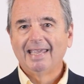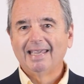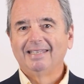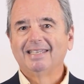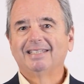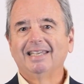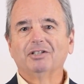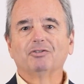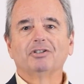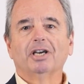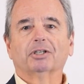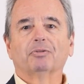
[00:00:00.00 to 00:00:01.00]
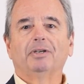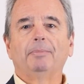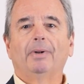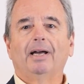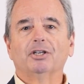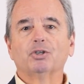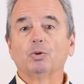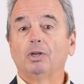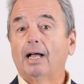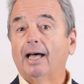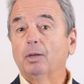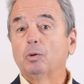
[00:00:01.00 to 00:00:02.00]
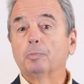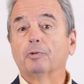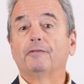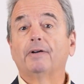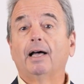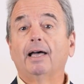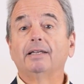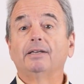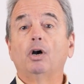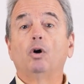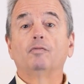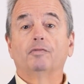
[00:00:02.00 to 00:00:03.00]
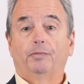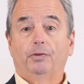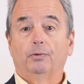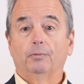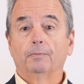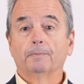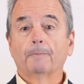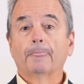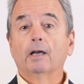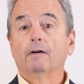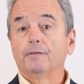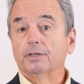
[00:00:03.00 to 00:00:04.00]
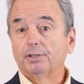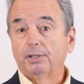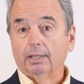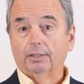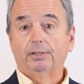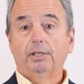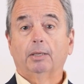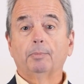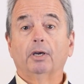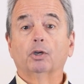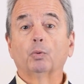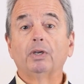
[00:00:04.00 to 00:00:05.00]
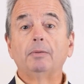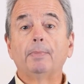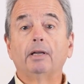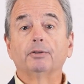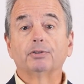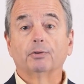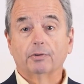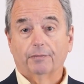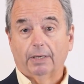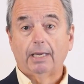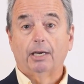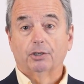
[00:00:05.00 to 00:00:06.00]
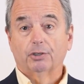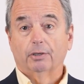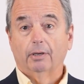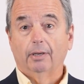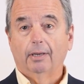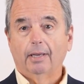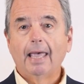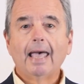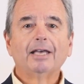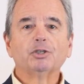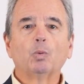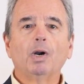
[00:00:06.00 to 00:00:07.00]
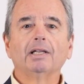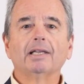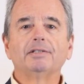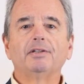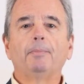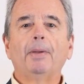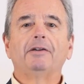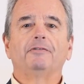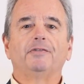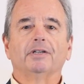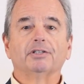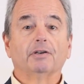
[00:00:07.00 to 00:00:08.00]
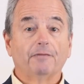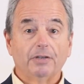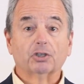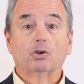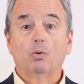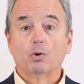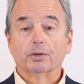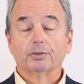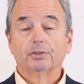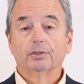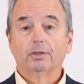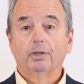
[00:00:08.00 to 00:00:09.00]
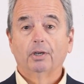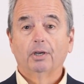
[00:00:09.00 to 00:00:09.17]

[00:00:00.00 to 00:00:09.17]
In this introductory module, I will provide an overview of the Six Sigma Green Belt certification, as well as the benefits of this course.